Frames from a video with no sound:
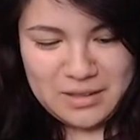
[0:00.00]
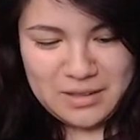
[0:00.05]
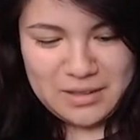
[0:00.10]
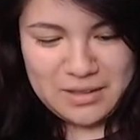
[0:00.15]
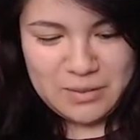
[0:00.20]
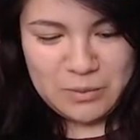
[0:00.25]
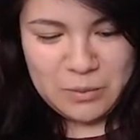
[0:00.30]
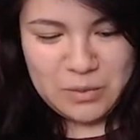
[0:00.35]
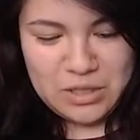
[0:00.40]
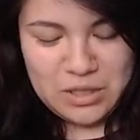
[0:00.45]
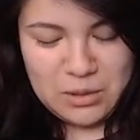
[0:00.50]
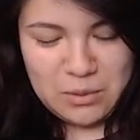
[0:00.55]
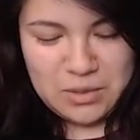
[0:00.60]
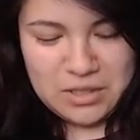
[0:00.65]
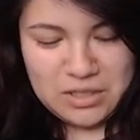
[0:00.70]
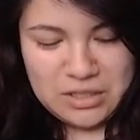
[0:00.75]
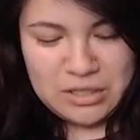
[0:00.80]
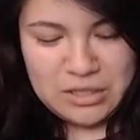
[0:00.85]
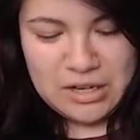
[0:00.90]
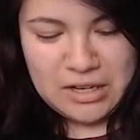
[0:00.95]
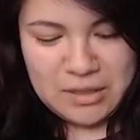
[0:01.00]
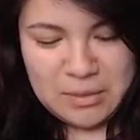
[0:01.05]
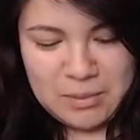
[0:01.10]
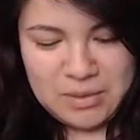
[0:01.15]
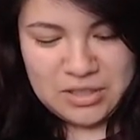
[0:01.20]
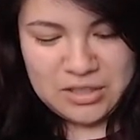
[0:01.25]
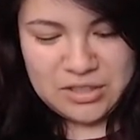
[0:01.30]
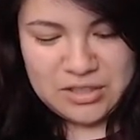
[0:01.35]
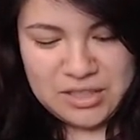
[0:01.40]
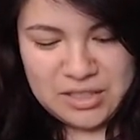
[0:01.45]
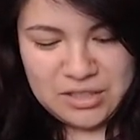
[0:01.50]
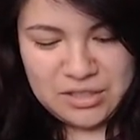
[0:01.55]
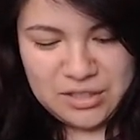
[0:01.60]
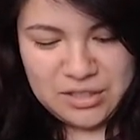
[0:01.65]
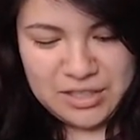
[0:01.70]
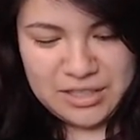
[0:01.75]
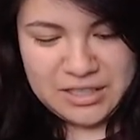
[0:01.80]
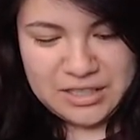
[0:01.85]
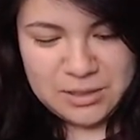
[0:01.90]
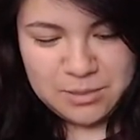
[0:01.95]
What do you want to talk about today? Start
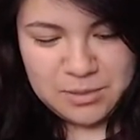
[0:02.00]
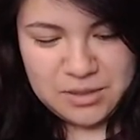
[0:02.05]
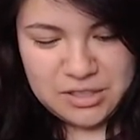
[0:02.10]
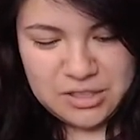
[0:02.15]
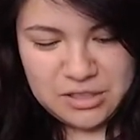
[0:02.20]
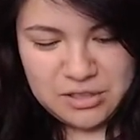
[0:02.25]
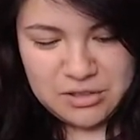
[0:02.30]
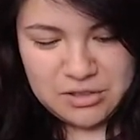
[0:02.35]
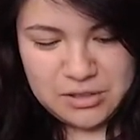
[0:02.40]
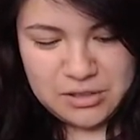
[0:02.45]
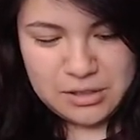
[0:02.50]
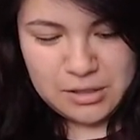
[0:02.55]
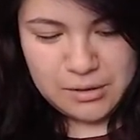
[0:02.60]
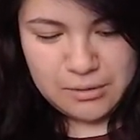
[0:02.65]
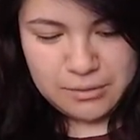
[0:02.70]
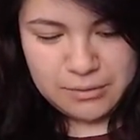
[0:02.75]
expressing yourself.